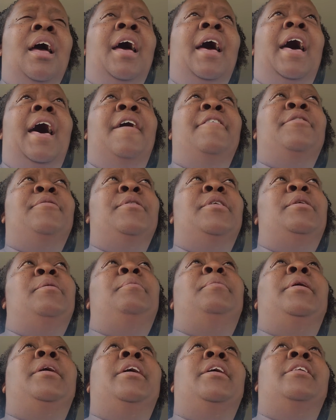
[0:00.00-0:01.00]
haven't really
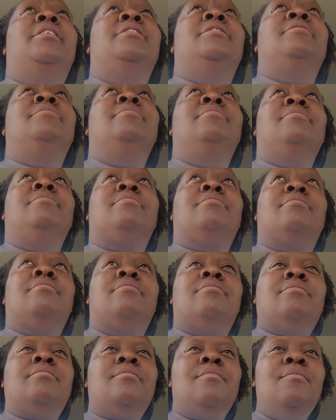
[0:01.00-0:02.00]
been
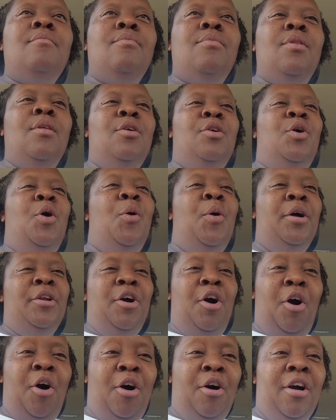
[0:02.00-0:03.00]
going
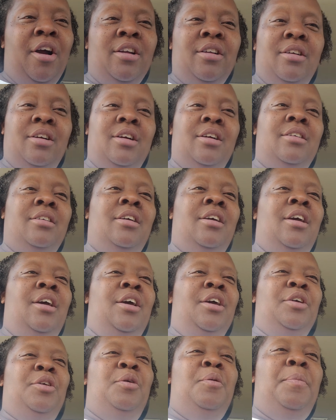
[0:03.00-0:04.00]
hard or
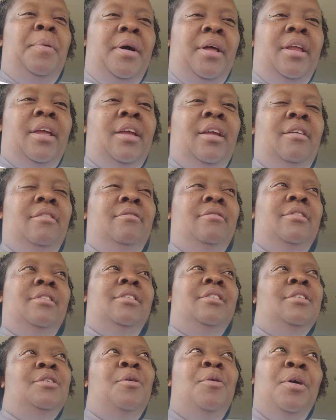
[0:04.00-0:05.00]
couponing
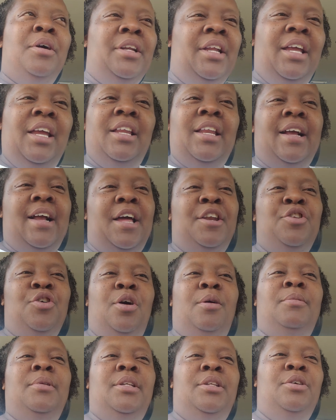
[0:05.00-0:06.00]
going in like I
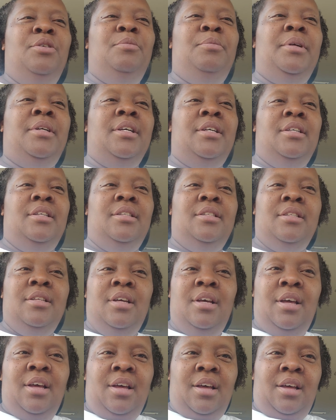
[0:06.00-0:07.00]
normally do because
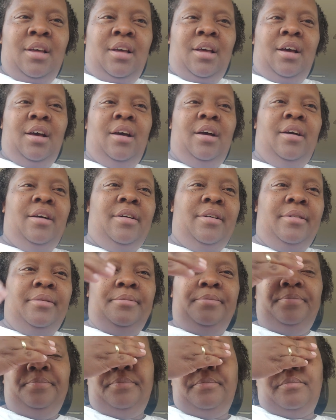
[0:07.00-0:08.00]

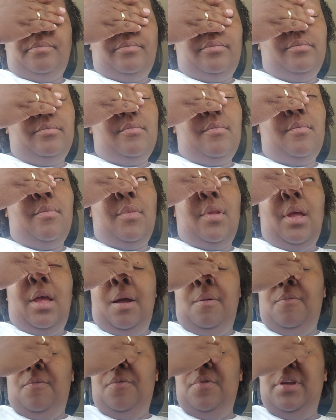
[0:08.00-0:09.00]
I'm
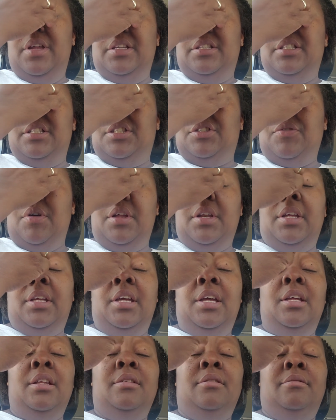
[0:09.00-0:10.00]
really just trying to
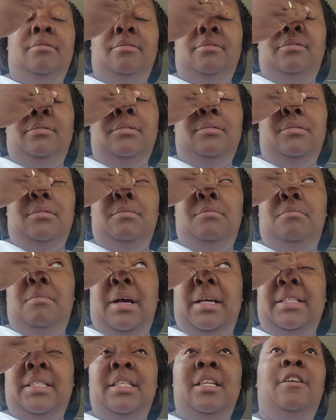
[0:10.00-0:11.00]
get
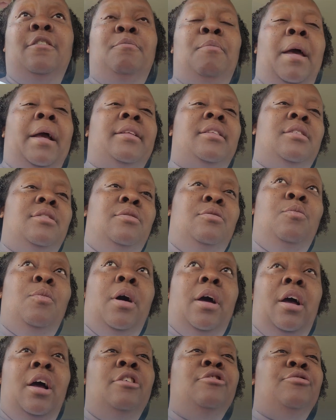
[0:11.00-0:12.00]
myself back to
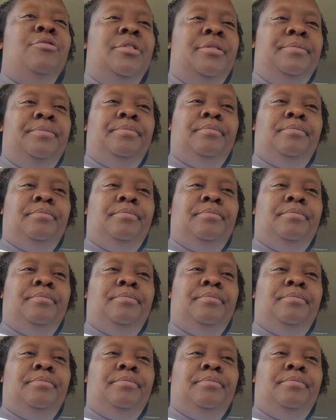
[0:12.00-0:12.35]
100.